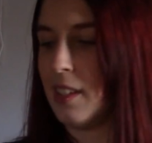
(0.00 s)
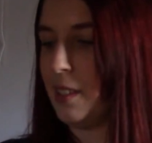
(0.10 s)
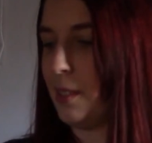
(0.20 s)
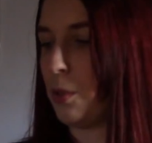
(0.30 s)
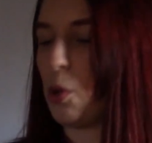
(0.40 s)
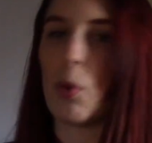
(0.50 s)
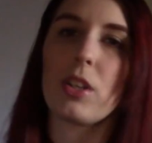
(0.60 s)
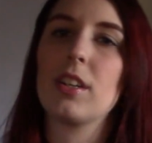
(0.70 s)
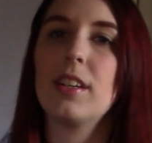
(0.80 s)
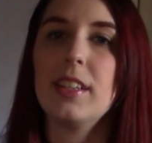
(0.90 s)
little
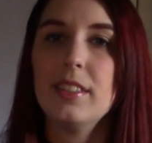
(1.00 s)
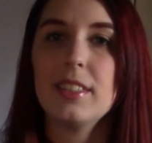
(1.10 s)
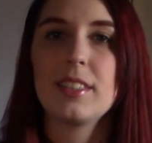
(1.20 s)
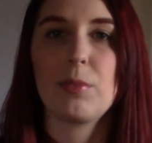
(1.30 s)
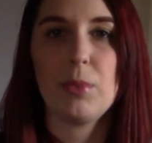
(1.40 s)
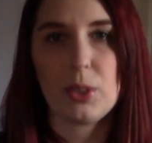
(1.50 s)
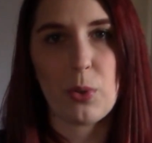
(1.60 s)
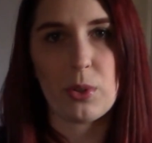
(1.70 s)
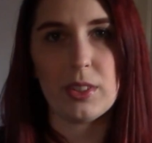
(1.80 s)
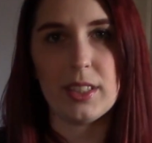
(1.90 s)
quarter in this and one
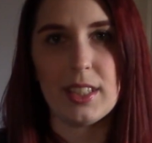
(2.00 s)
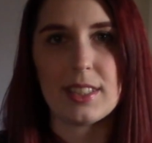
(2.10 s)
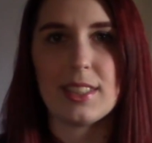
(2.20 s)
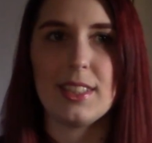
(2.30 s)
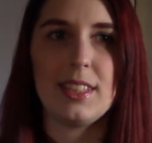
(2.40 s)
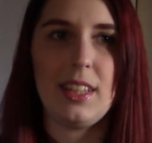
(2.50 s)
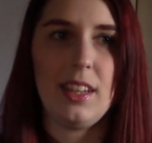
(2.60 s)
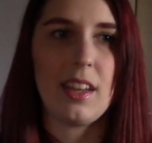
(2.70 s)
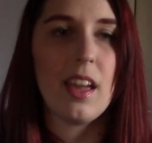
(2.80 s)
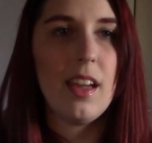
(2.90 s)
quarter in this, and
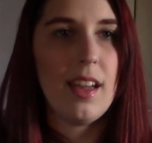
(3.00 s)
seeing